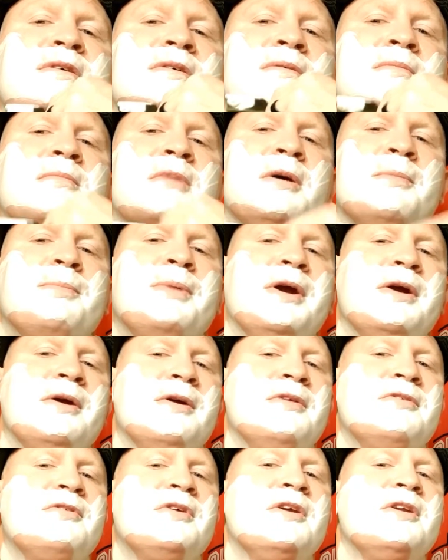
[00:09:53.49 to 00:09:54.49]
my
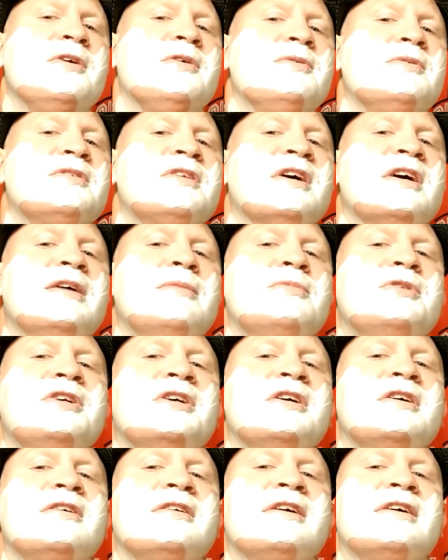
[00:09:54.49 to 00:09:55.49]
parents had owned
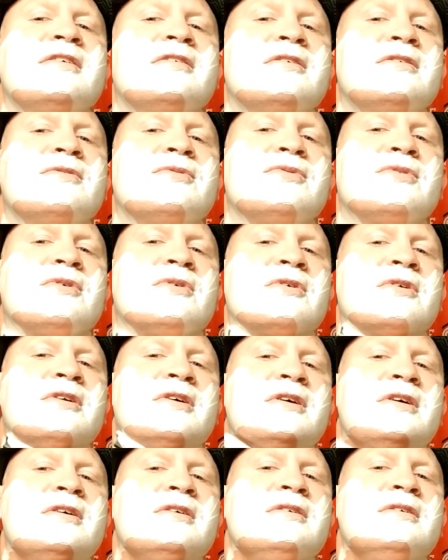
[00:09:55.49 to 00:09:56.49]
timeshare down in
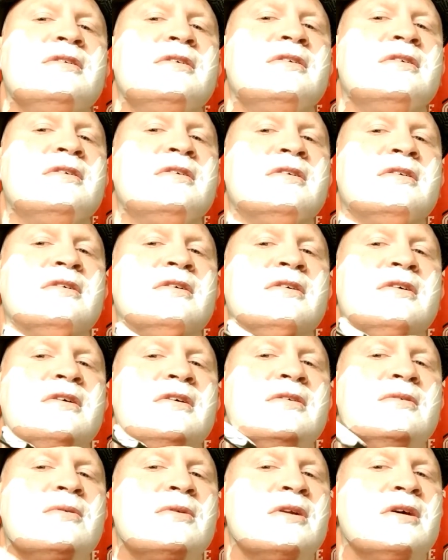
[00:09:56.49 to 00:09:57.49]
Florida
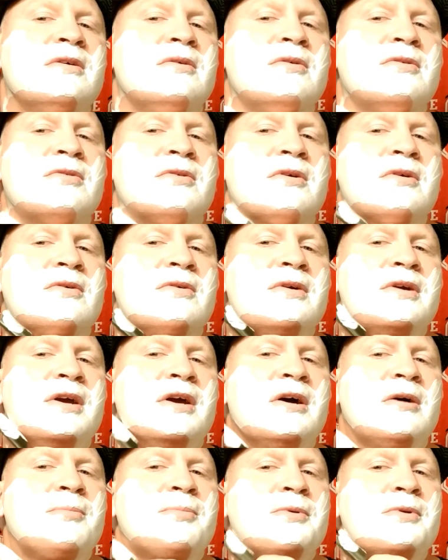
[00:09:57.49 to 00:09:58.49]
when I was growing
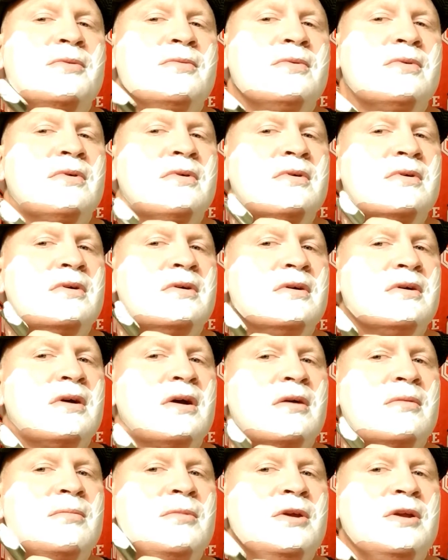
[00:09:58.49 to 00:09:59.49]
up, and
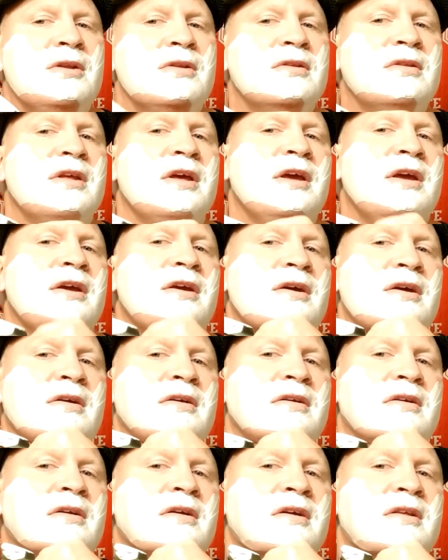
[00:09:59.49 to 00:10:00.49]
I mean,
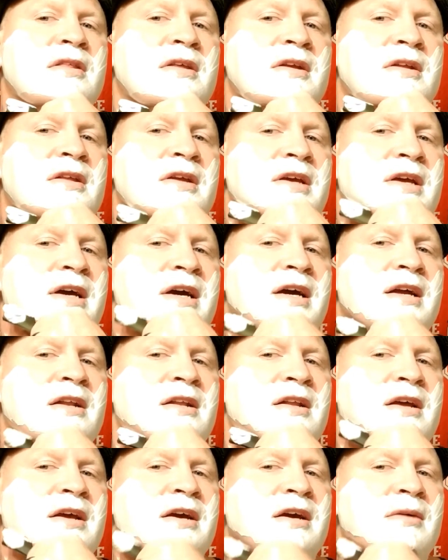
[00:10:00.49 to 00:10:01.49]
I think they had
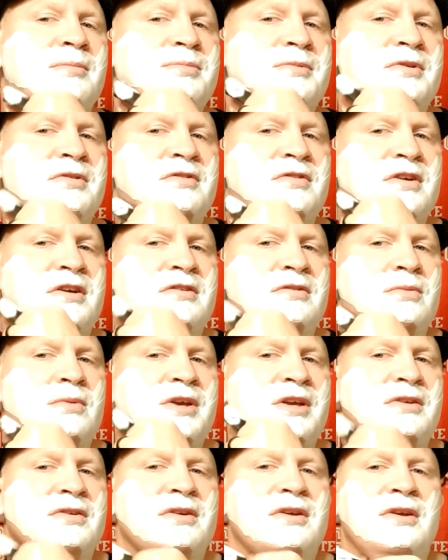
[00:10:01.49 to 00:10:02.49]
like up to 6
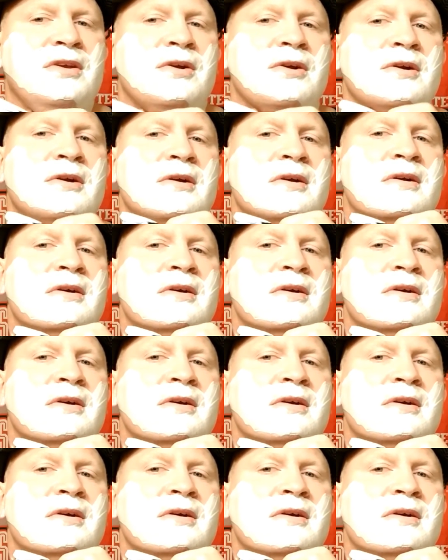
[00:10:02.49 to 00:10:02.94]
weeks a year,